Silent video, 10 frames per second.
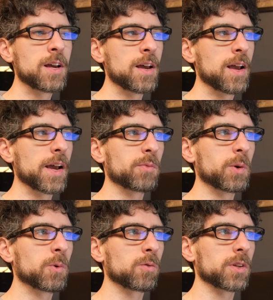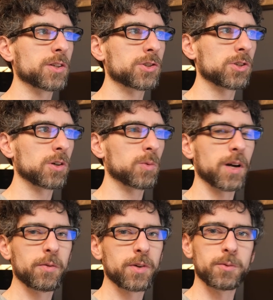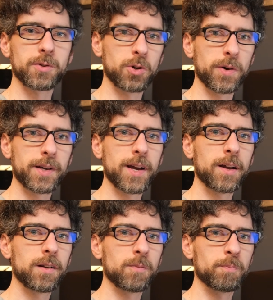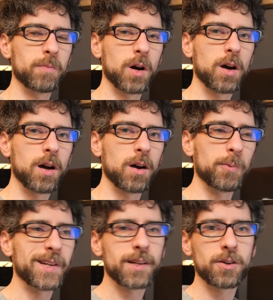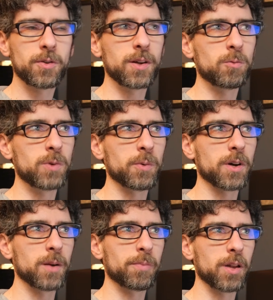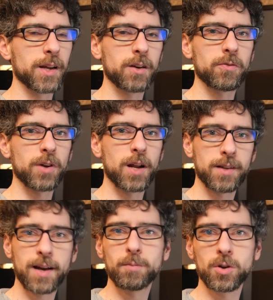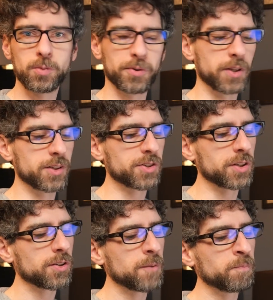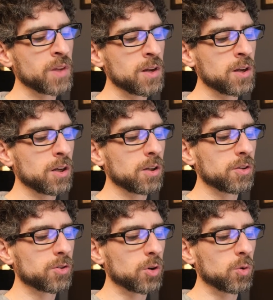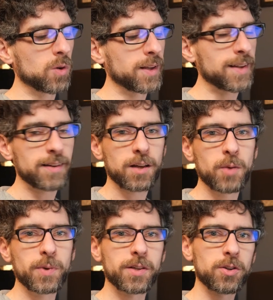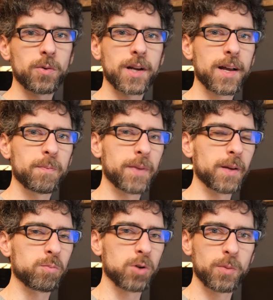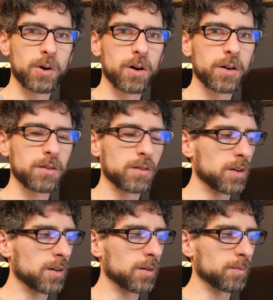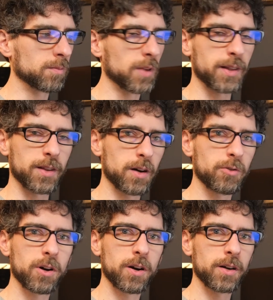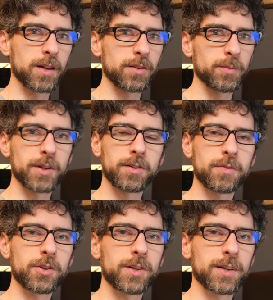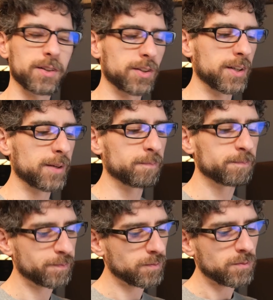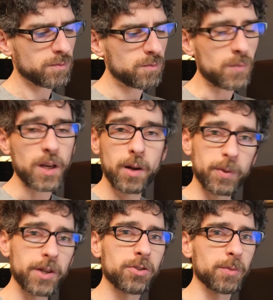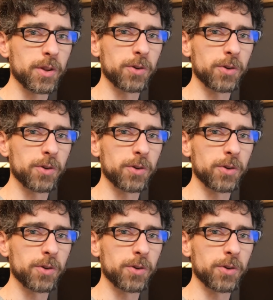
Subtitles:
and we weren't really sure where everything was going yet, but we did know that we were going to plan to have multiple dungeons. So at that time, we still went ahead and made promo art, like the cover art and some of the stuff you see on Steam, and we used some of those